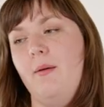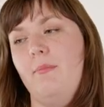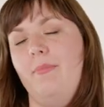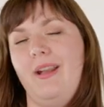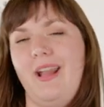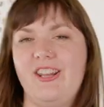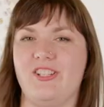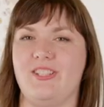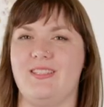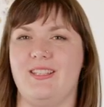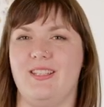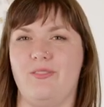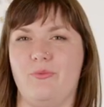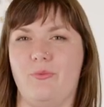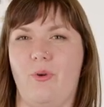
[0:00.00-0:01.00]
but I just
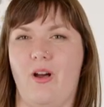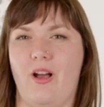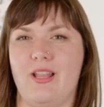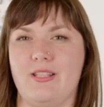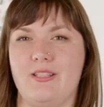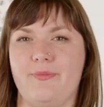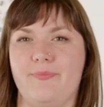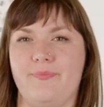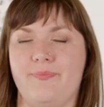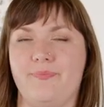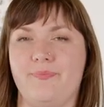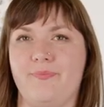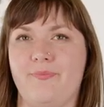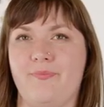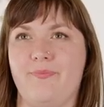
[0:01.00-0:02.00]
didn't want,
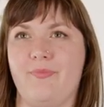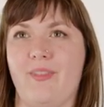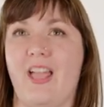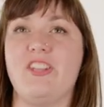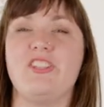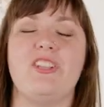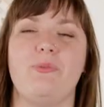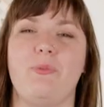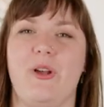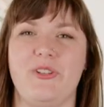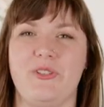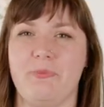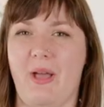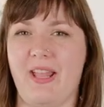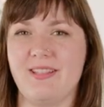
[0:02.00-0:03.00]
I just didn't want
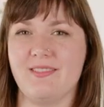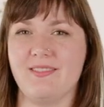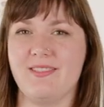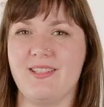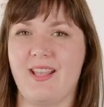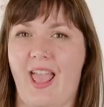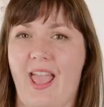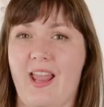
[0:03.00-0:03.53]
to do buttons.